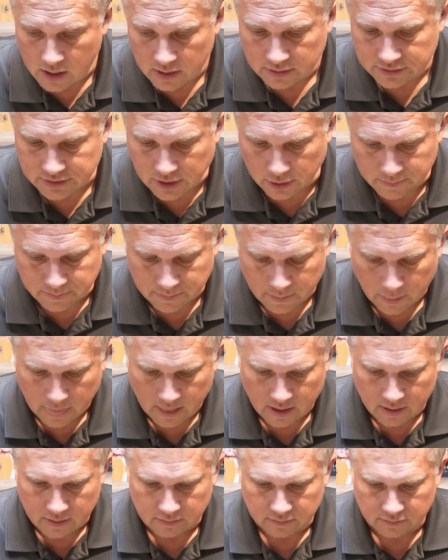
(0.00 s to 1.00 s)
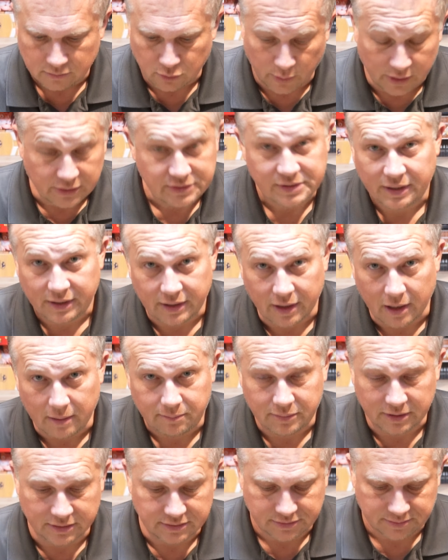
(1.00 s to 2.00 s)
So, the way you set it up
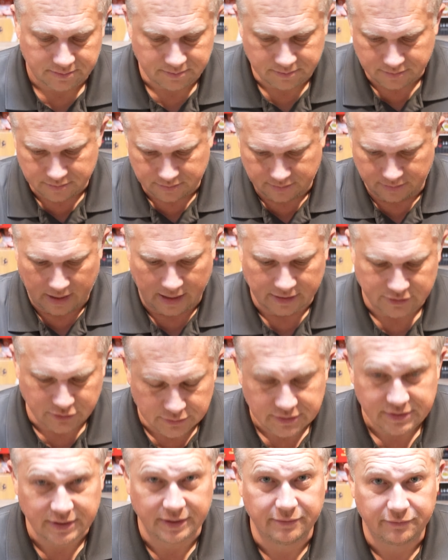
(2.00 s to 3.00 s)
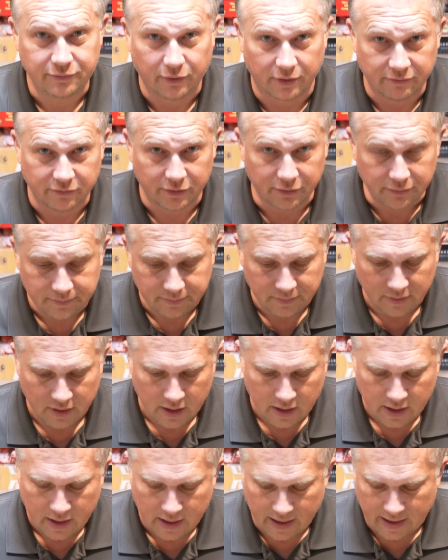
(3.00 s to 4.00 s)
is, as you see in front of you,
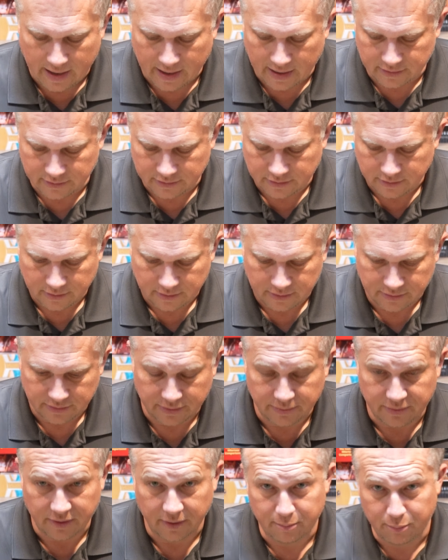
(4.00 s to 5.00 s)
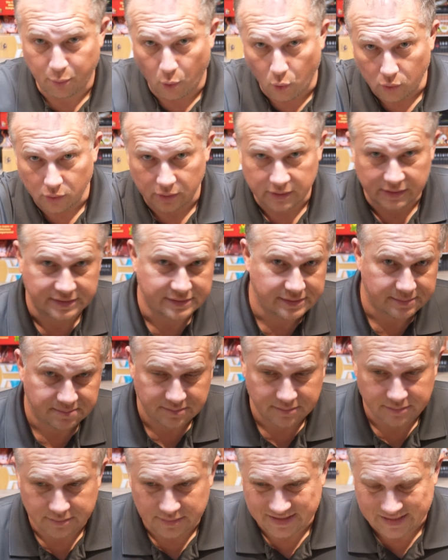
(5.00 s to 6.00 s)
and the board is
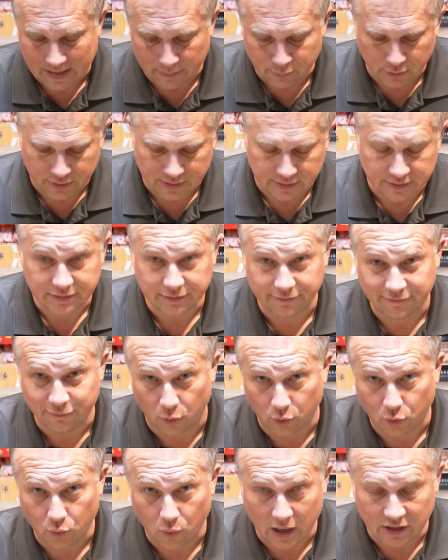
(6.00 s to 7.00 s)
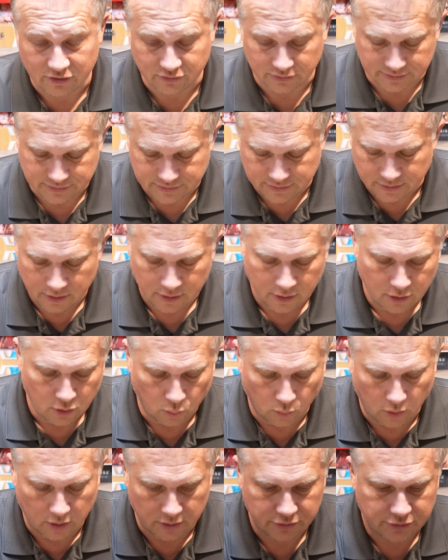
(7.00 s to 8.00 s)
separated into 4 quadrants.
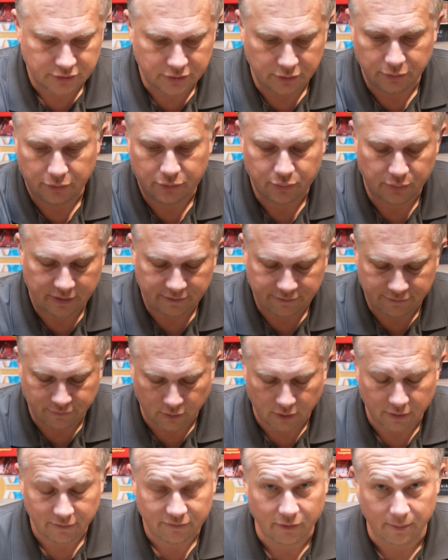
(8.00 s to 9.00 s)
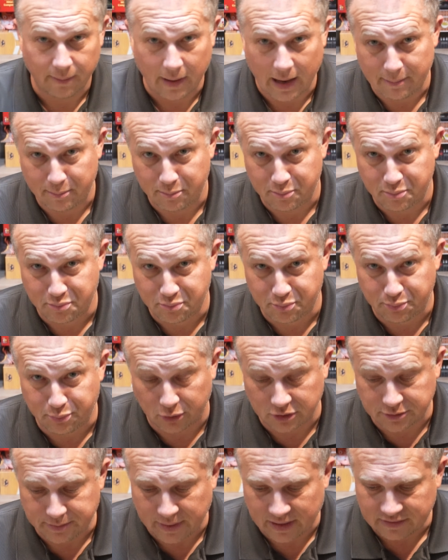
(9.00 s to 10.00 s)
1, 2, 3, 4. From my
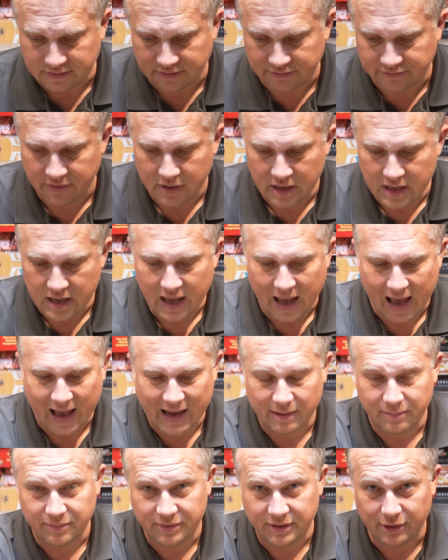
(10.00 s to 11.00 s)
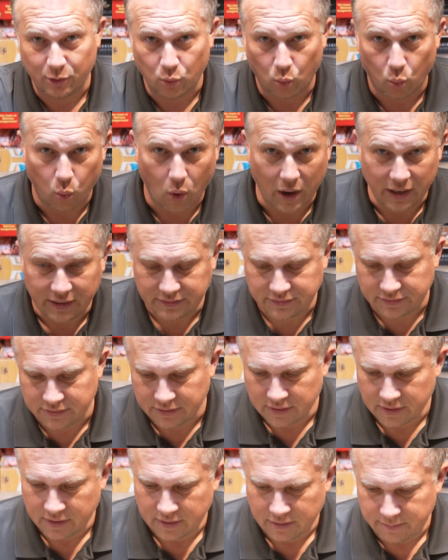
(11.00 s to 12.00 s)
perspective, I am the white
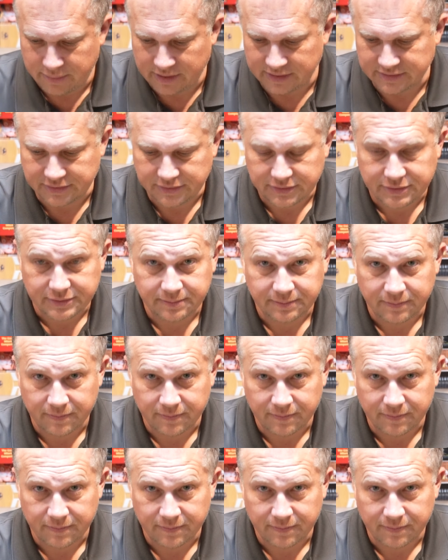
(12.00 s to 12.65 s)
pieces,